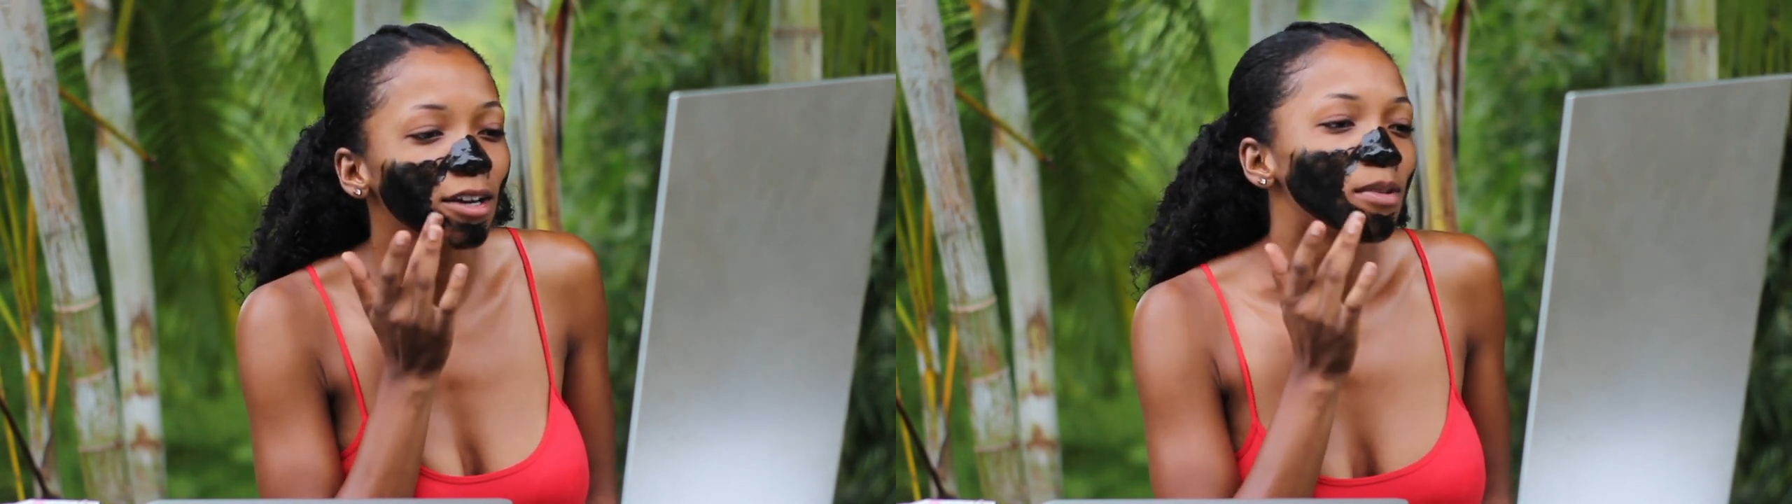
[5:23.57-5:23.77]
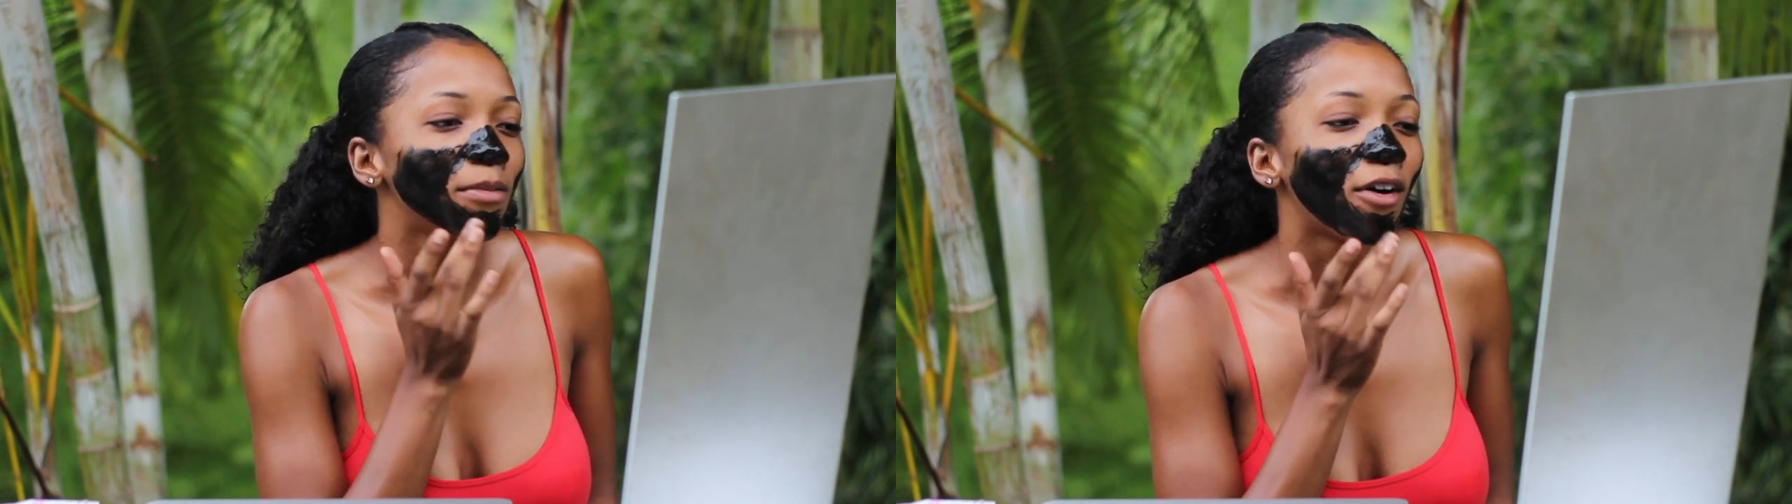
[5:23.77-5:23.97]

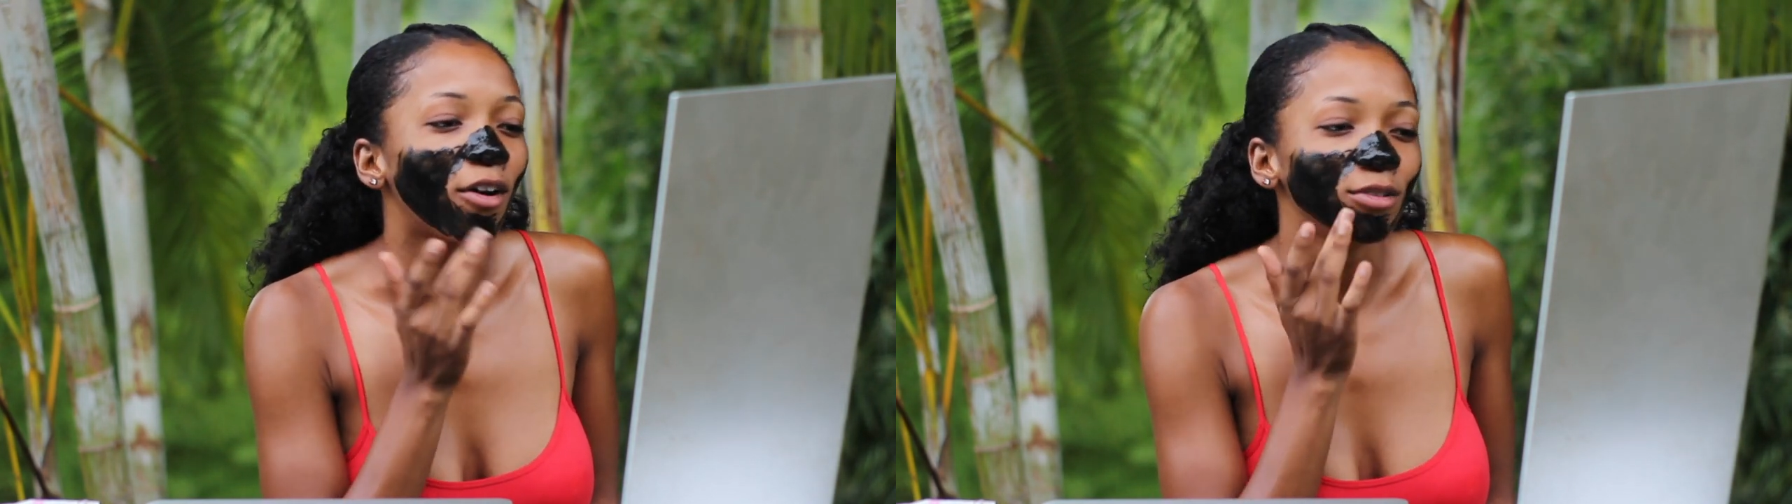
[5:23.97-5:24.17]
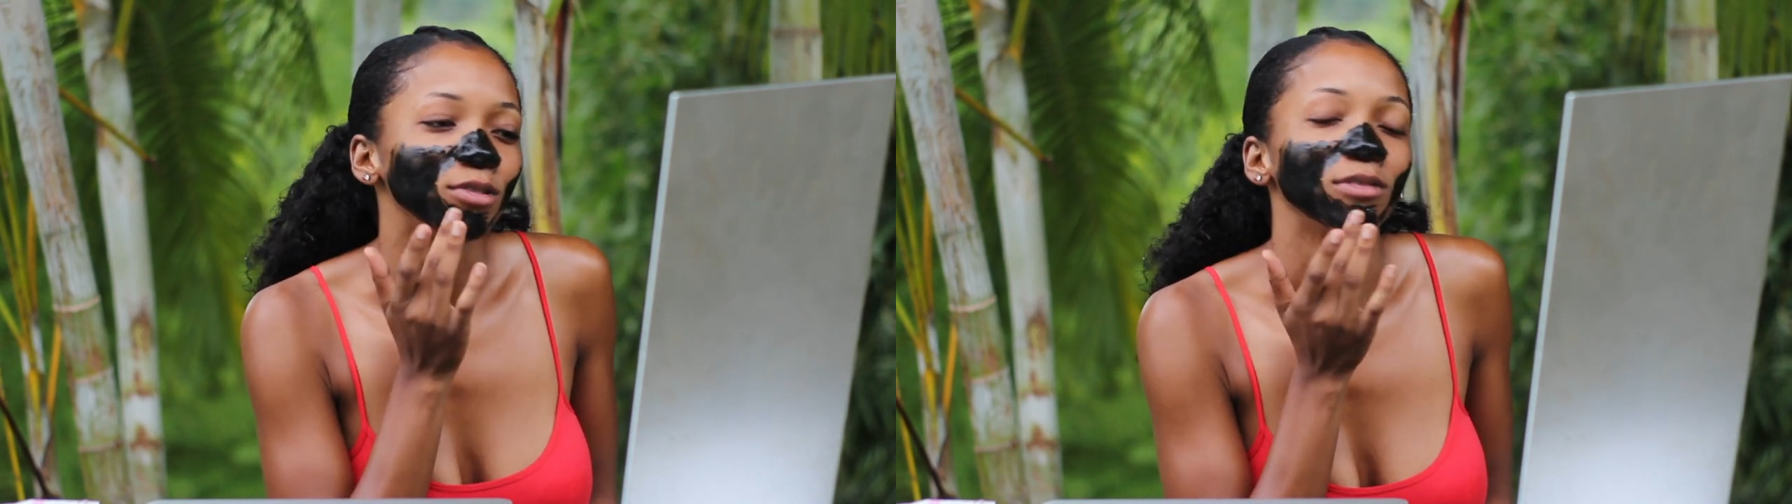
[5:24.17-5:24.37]
someone
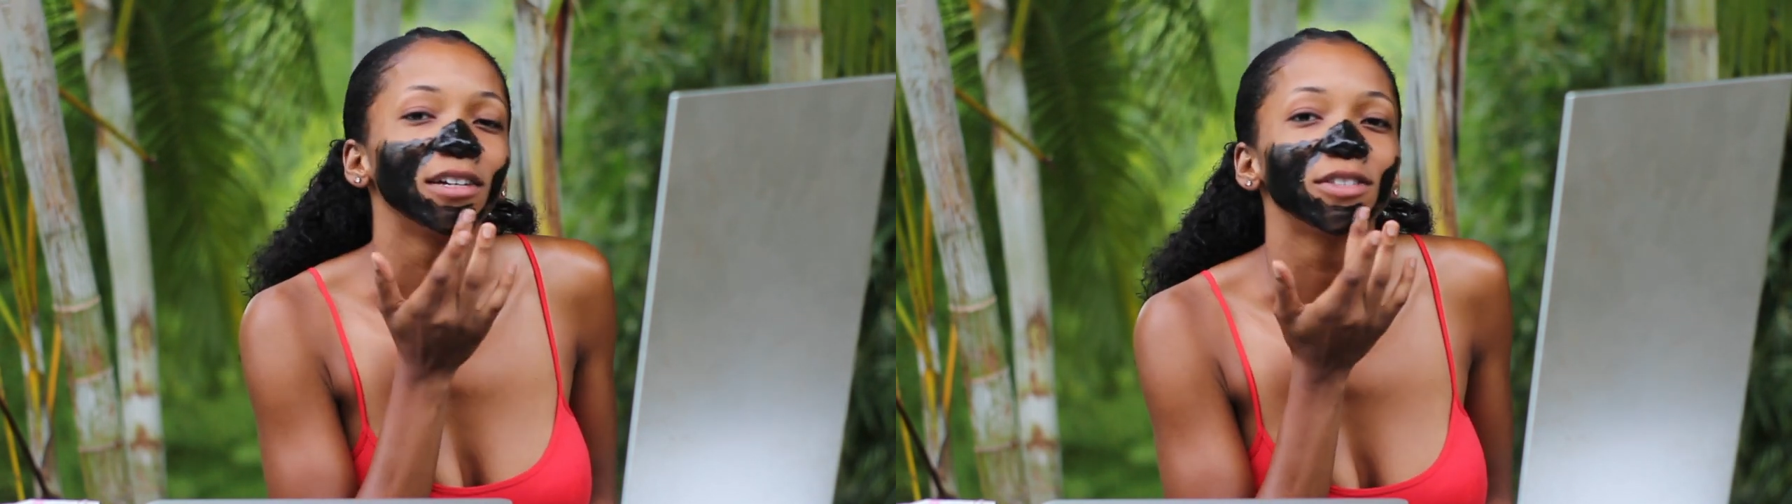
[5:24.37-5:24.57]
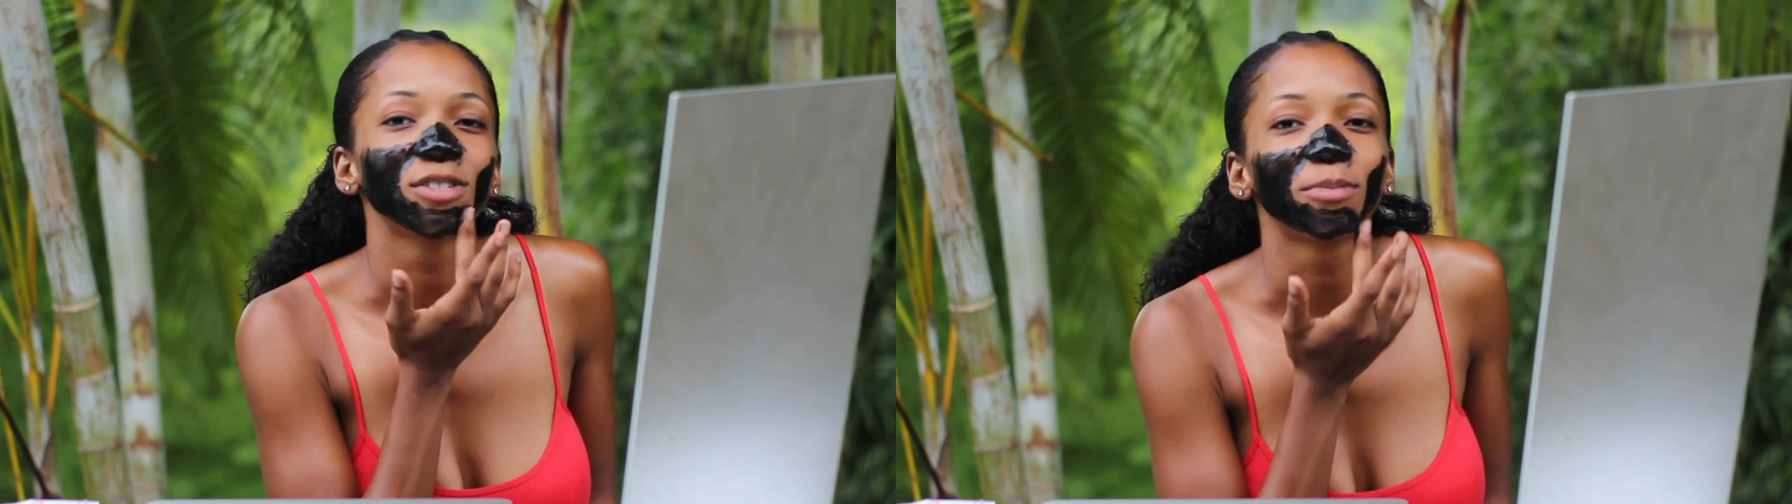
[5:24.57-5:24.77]
calls you and
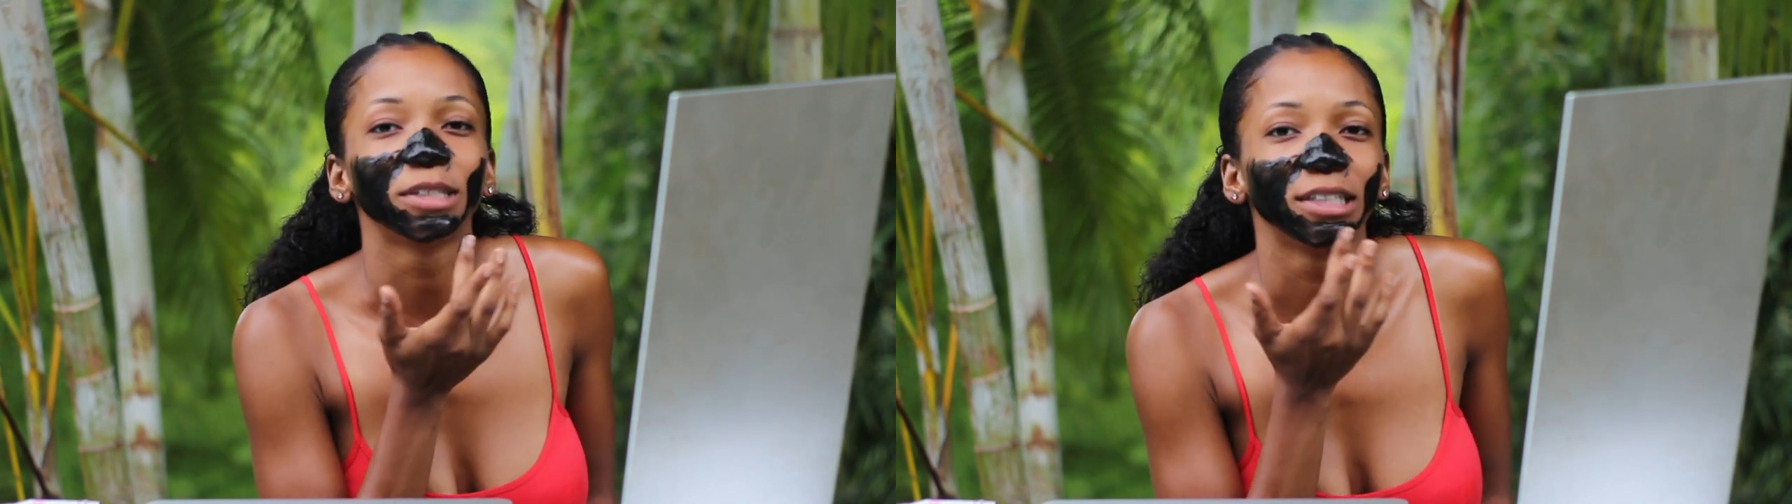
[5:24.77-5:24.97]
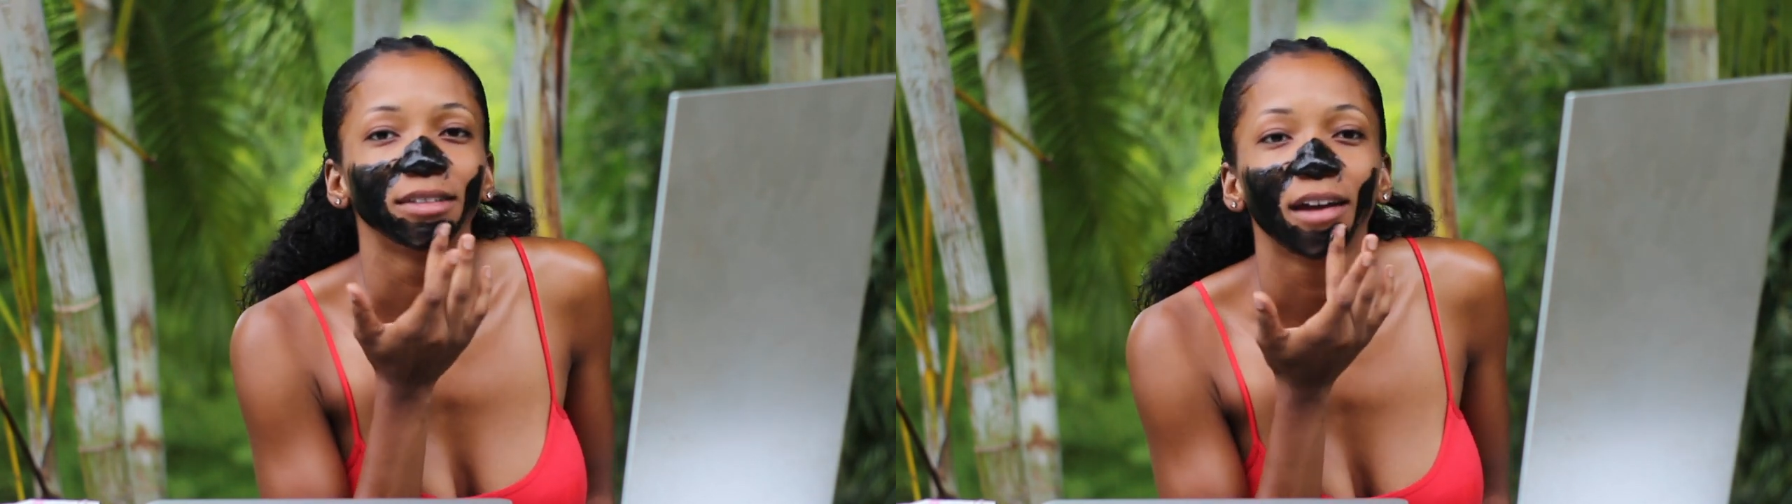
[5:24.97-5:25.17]
tells you
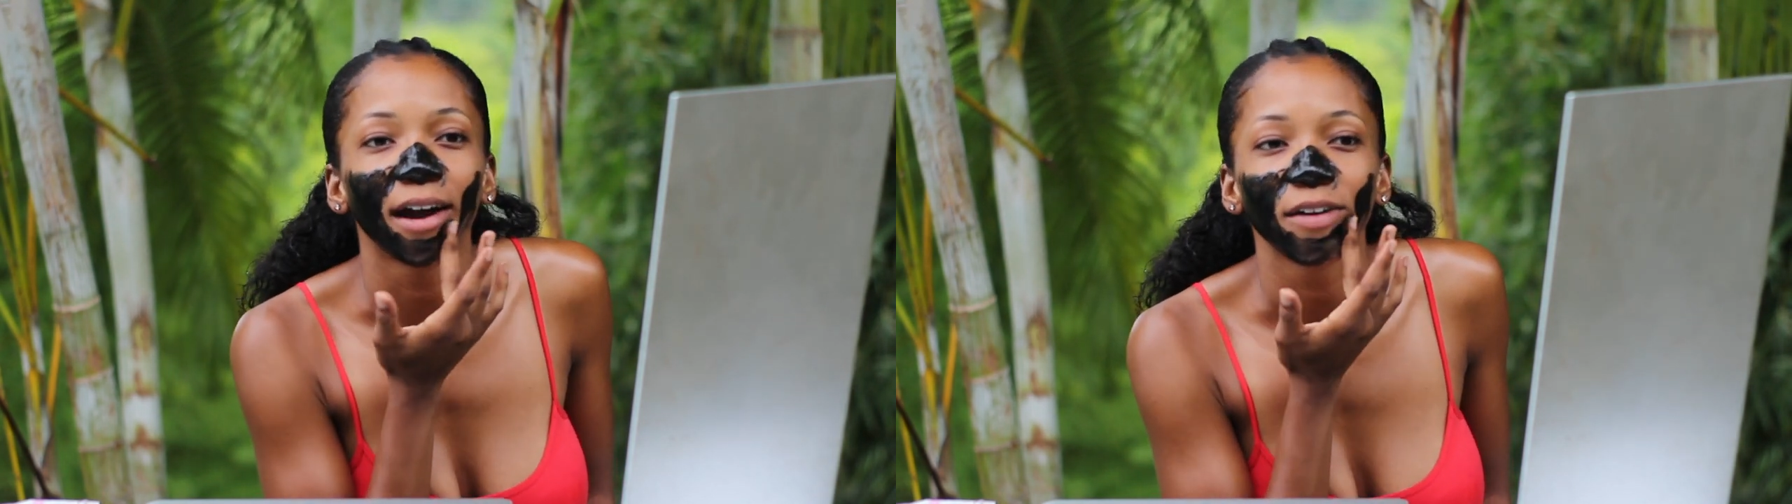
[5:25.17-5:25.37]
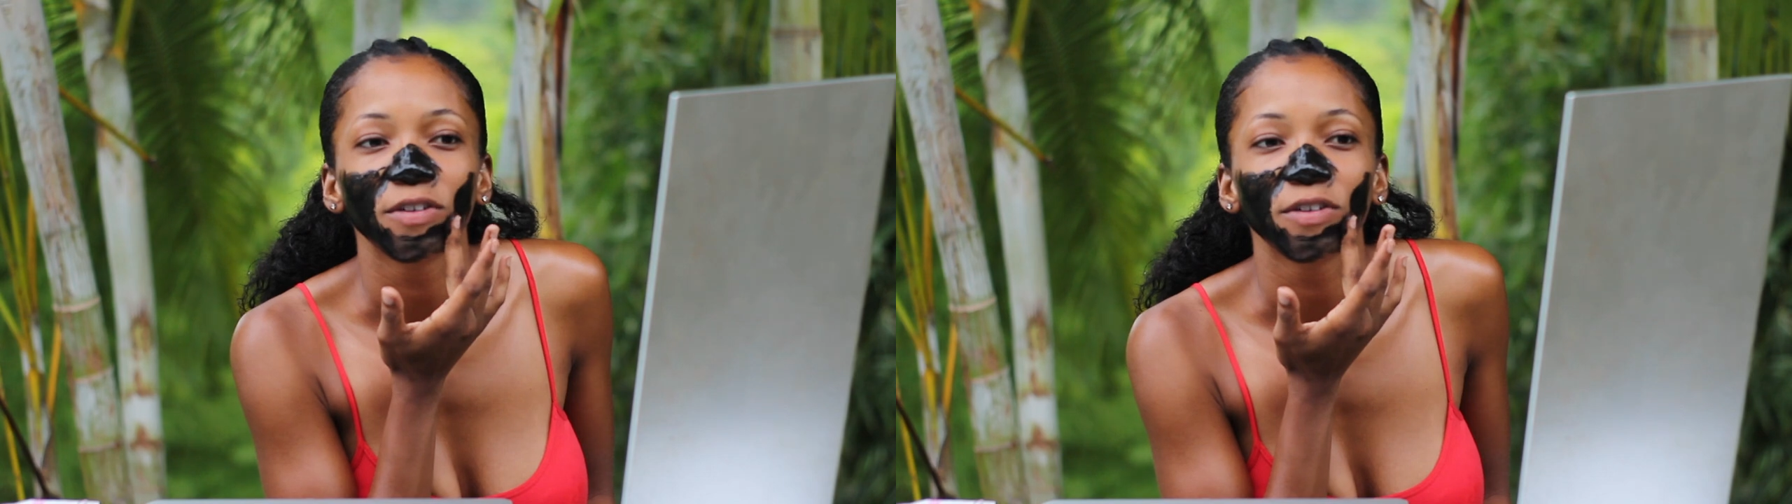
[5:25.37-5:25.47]
someone just died